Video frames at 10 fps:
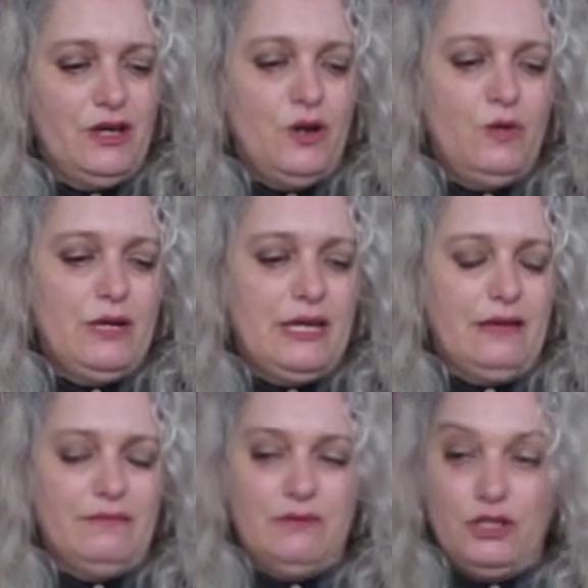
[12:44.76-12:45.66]
okay
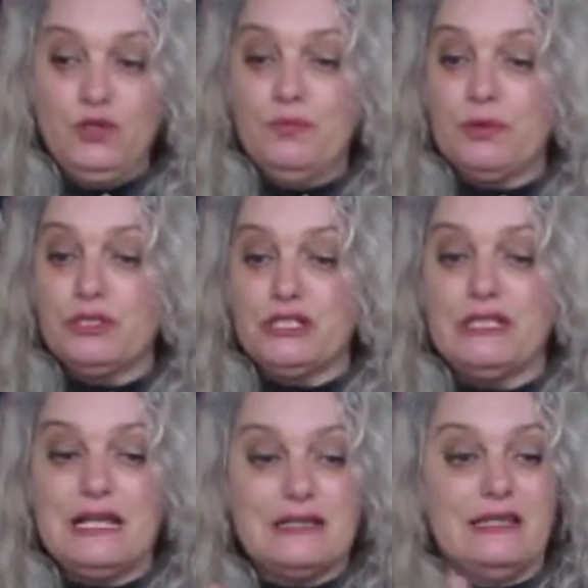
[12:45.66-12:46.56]
a new person
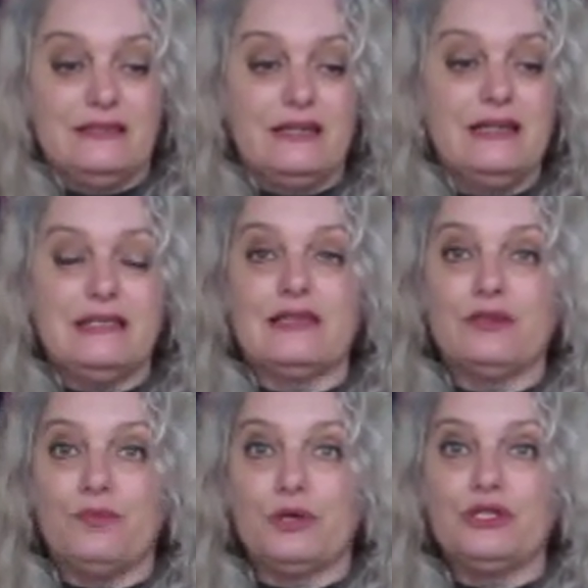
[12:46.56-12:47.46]
that can take that
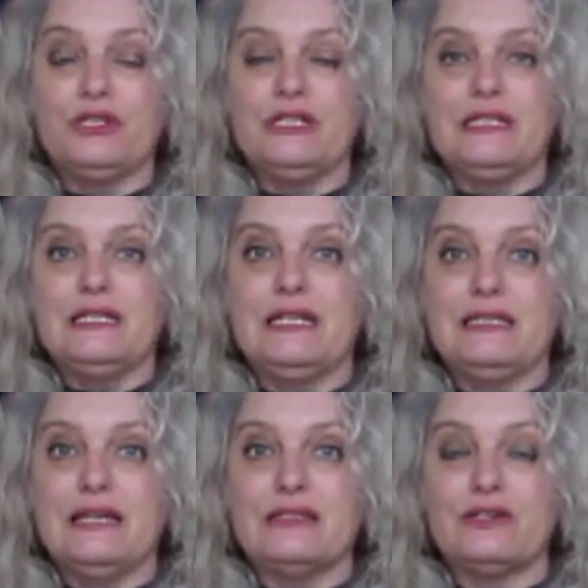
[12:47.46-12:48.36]
opportunity
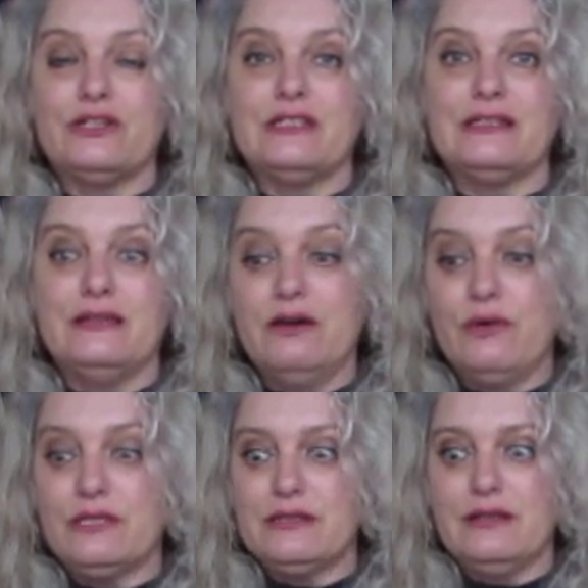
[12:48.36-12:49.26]
and that's going to say no
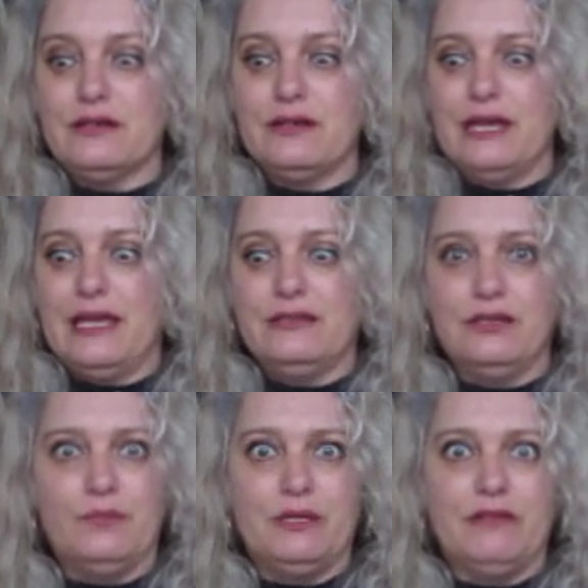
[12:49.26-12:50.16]
it's not going to end
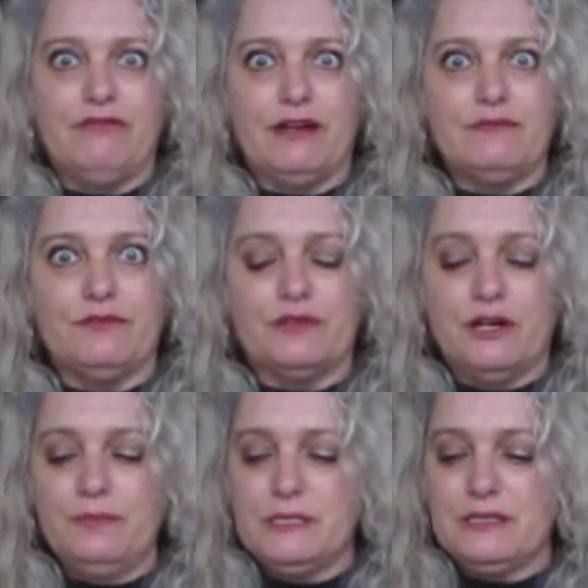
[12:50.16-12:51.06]
up in a five of
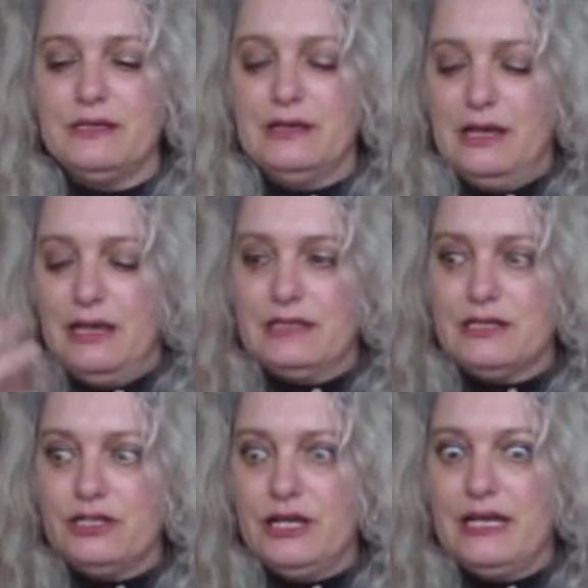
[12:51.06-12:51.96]
cups it's
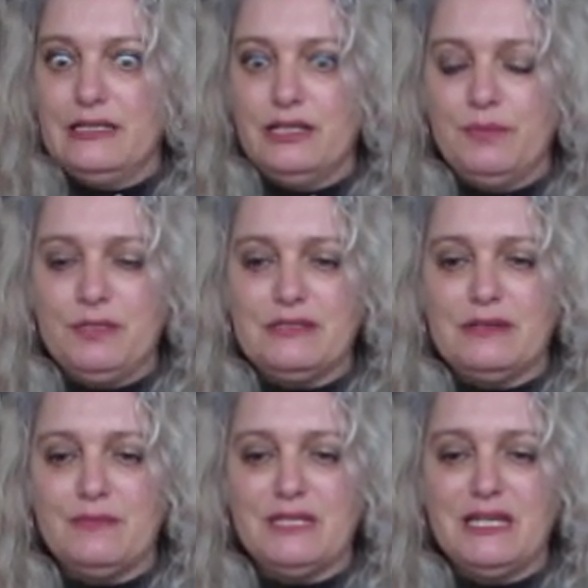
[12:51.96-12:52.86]
going to end up in
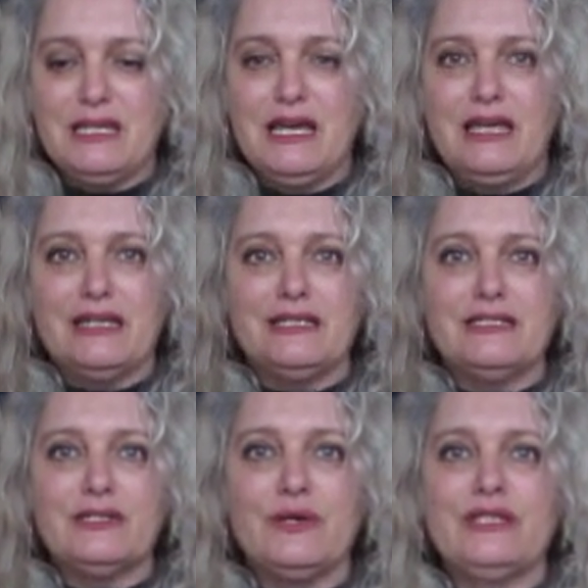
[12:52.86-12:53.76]
something that
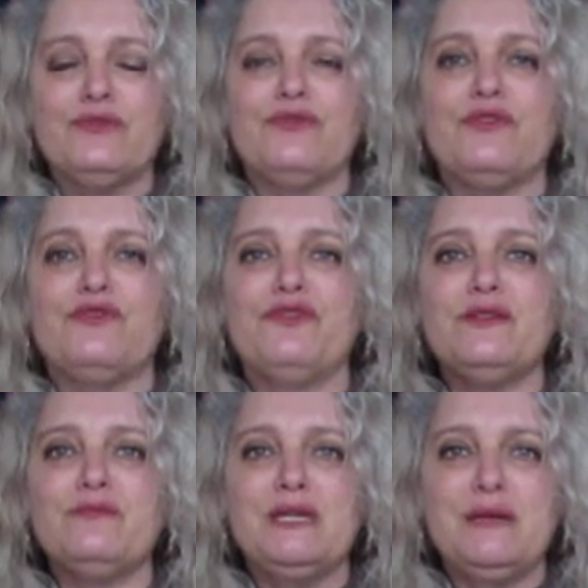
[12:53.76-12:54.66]
is going to
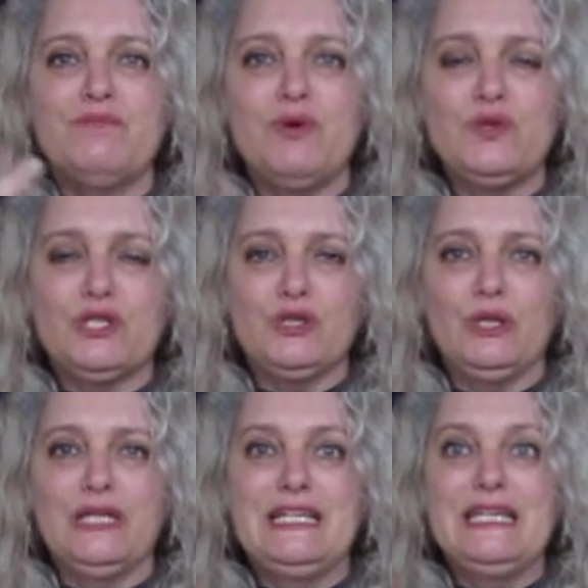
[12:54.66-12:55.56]
fulfill me
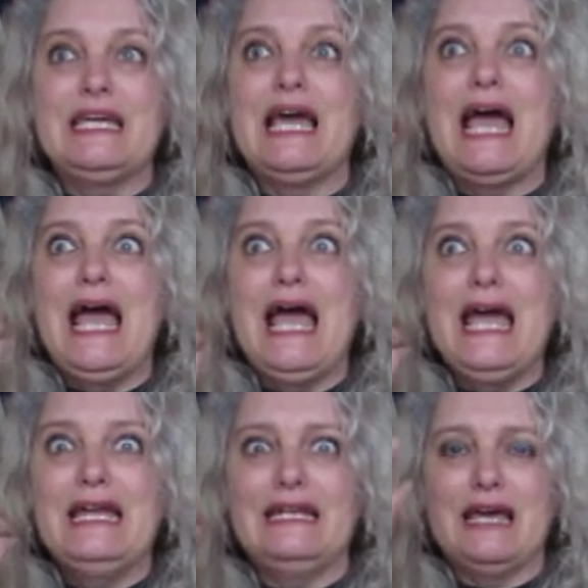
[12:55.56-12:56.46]
emotionally
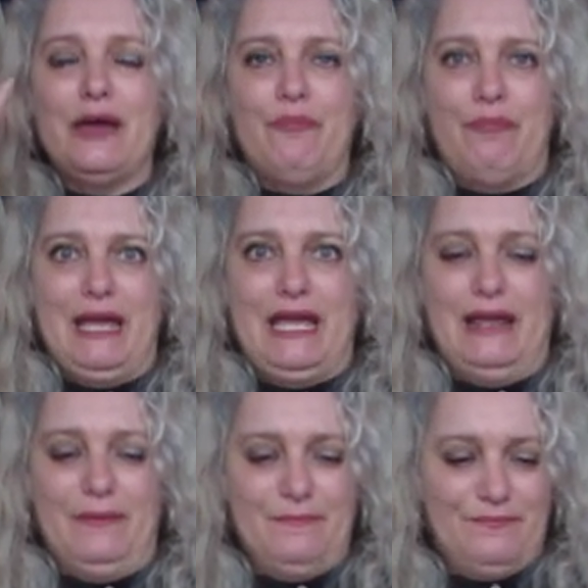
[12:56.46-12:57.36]
and pay
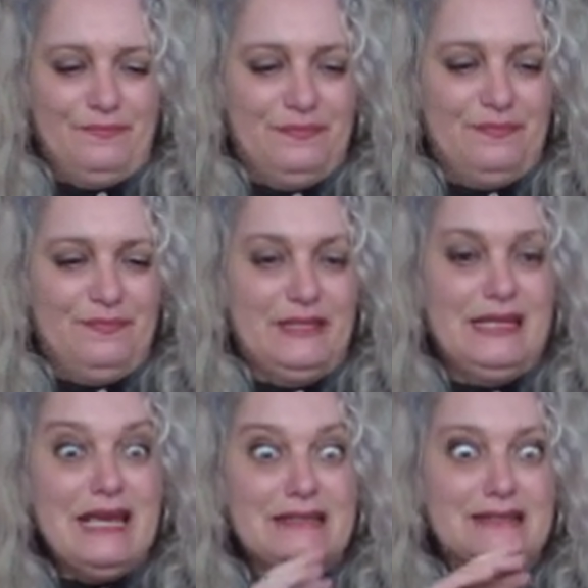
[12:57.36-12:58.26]

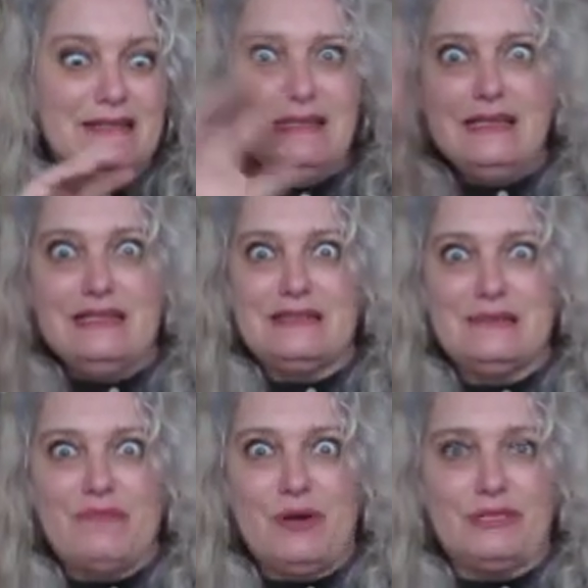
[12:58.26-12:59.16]
Yes, it
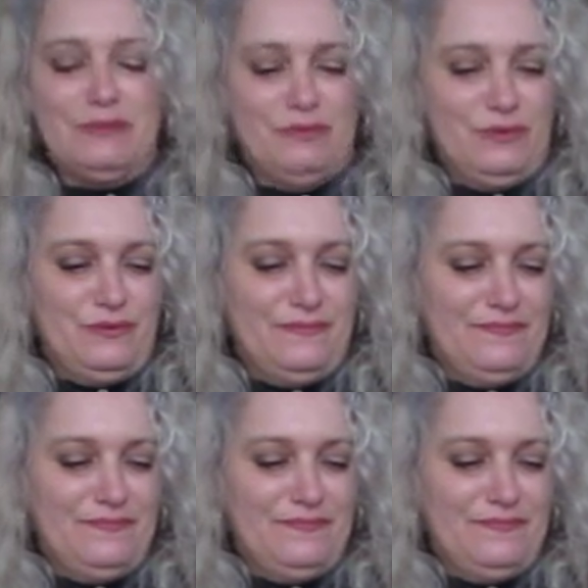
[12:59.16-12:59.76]
is possible.